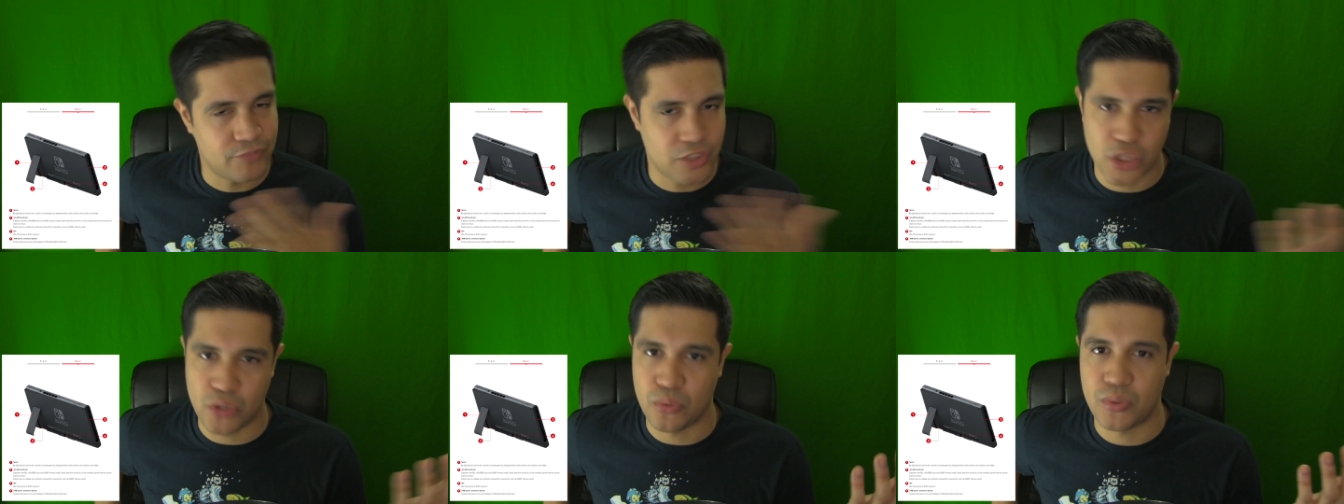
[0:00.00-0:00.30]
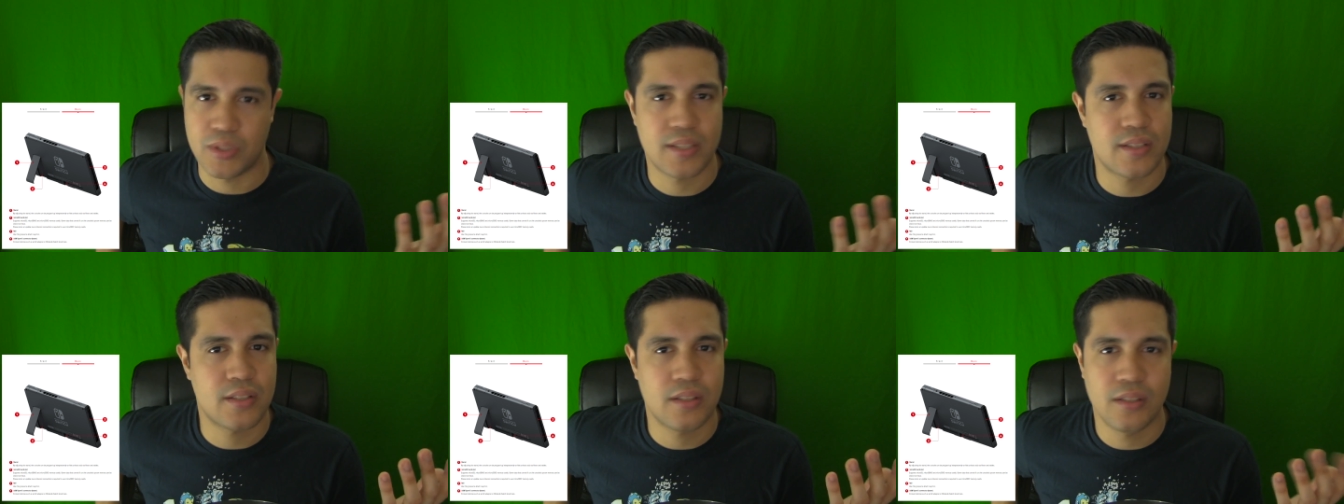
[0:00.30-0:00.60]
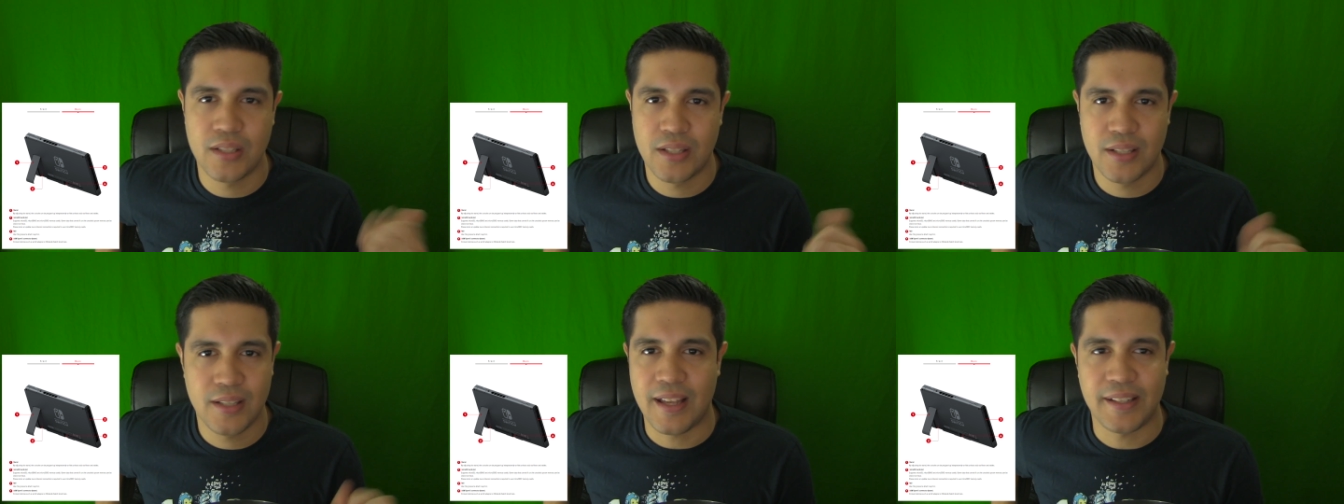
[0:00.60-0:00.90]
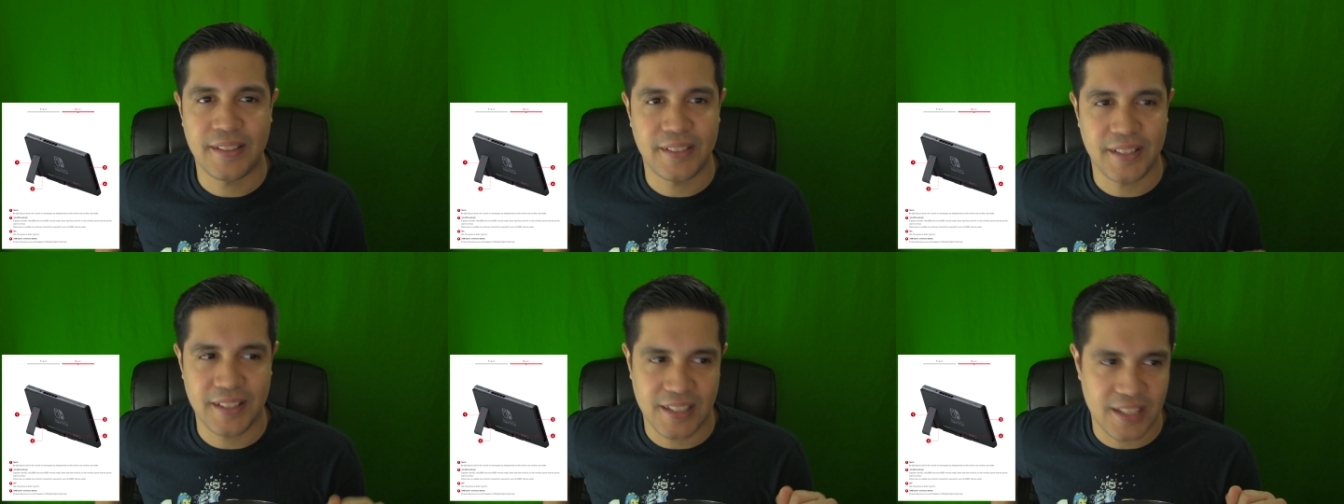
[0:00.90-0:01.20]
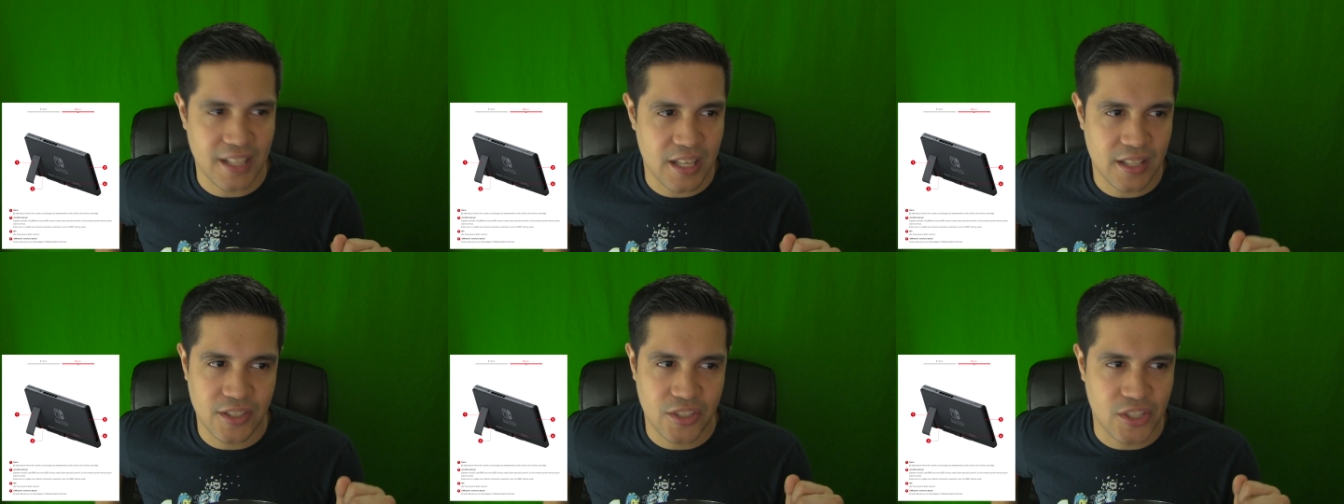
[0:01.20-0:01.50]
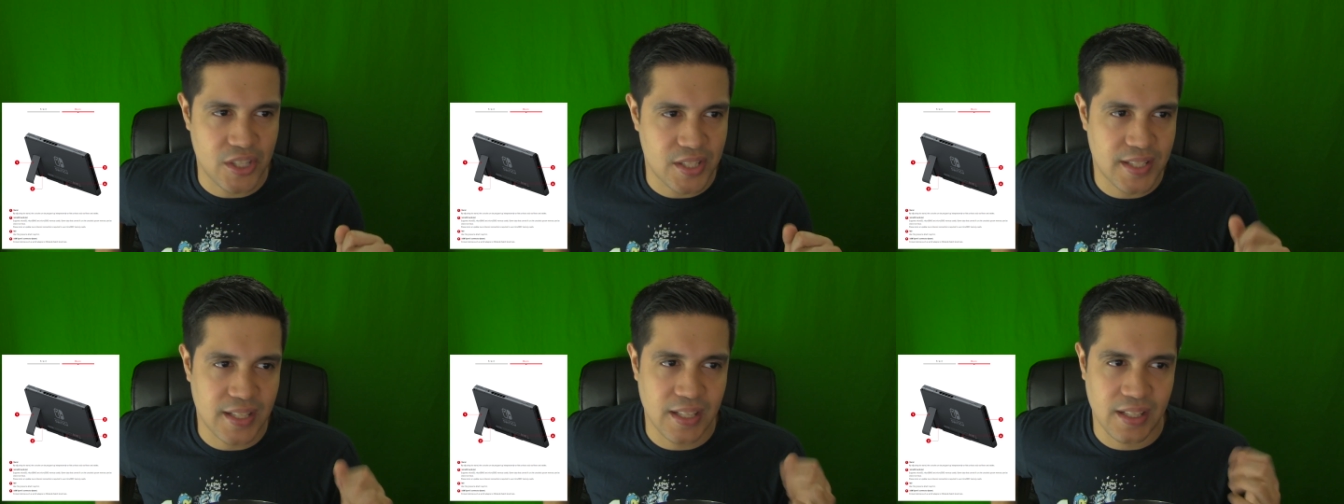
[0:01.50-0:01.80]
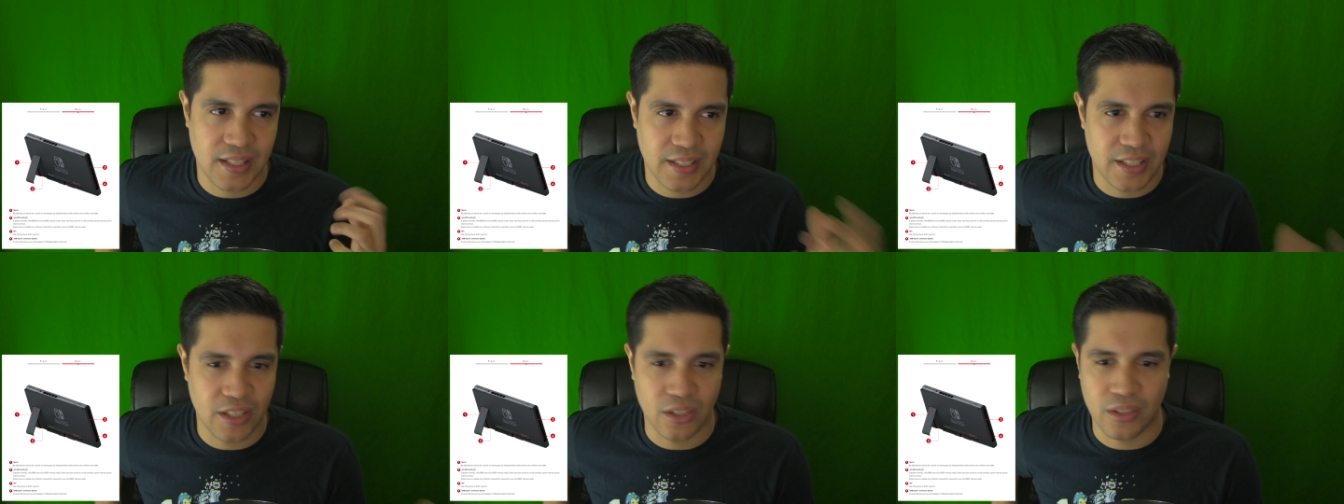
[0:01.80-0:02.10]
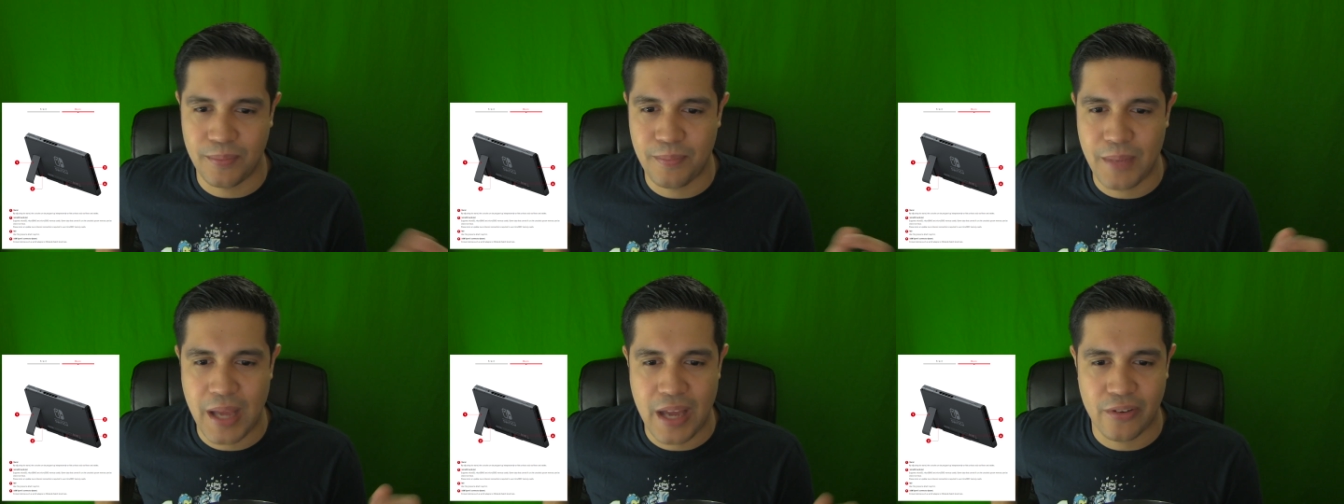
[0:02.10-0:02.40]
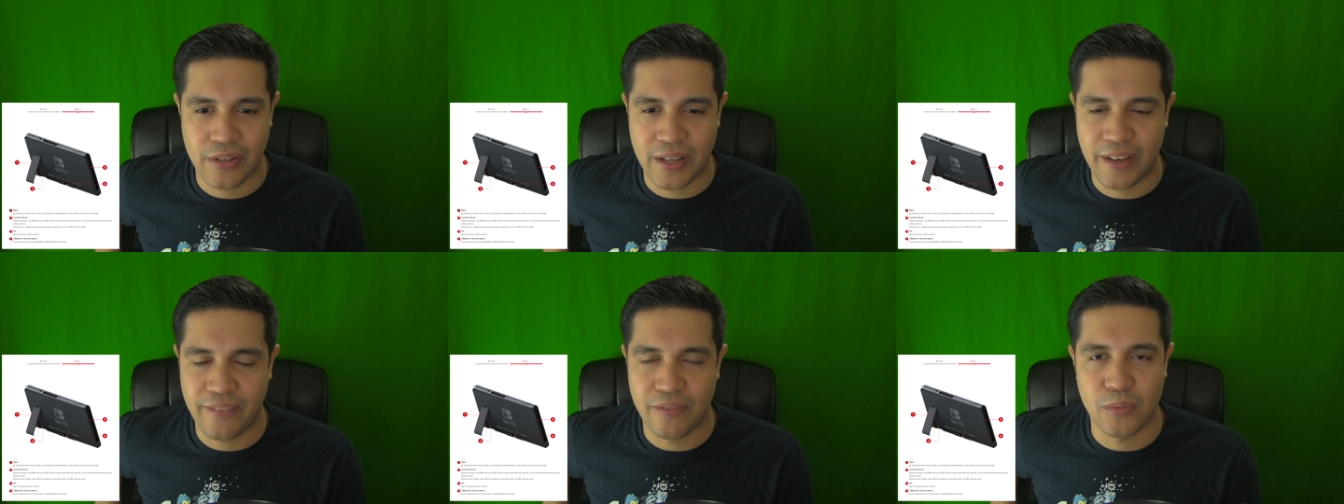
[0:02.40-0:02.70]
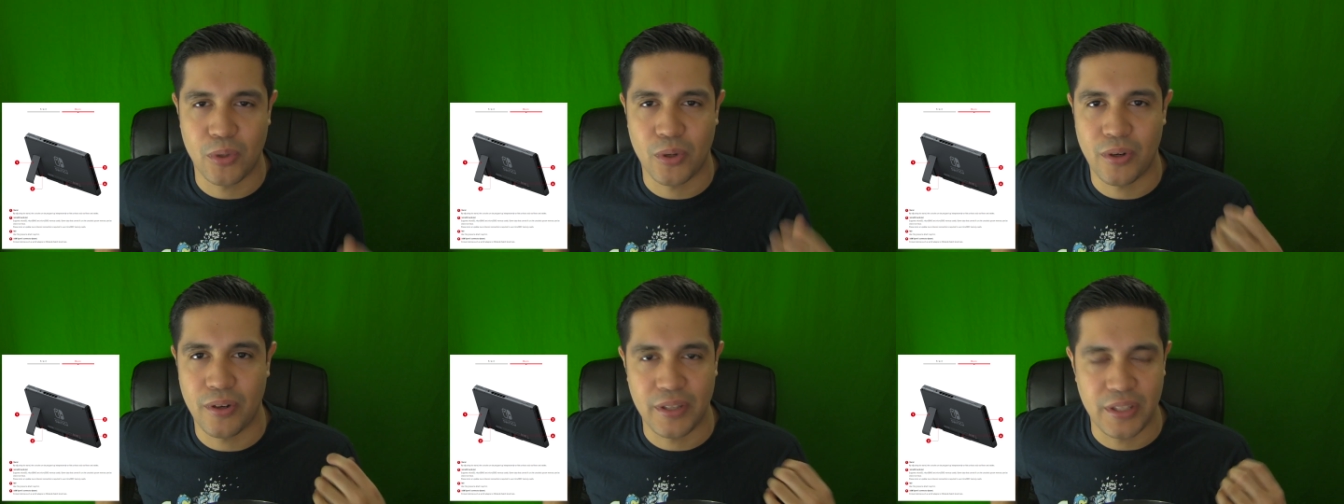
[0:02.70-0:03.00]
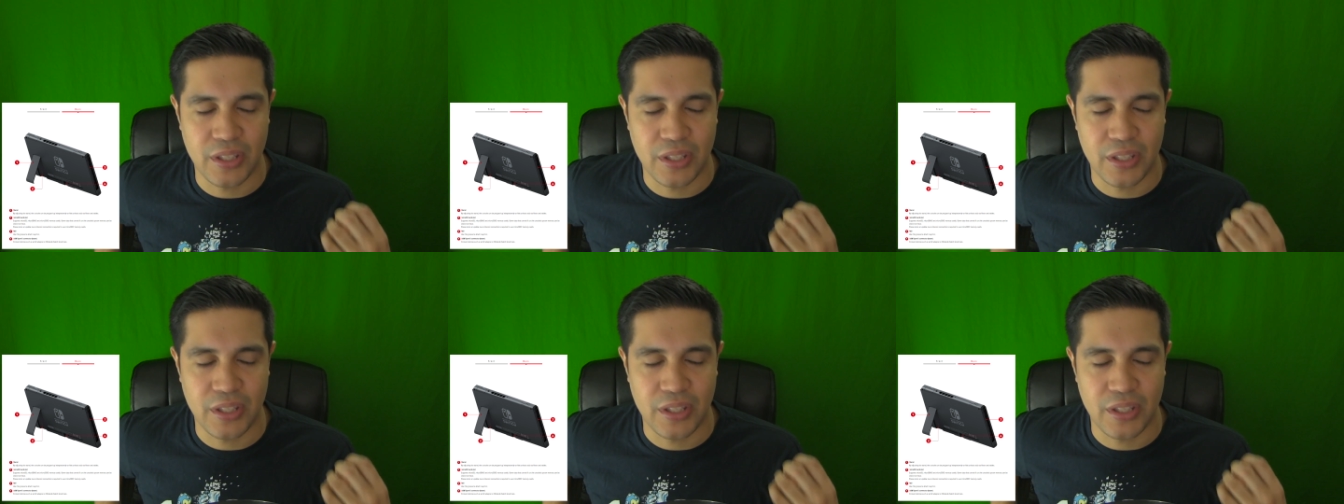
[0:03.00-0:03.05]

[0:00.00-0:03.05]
juice. Like, it's just gonna kill the battery even more.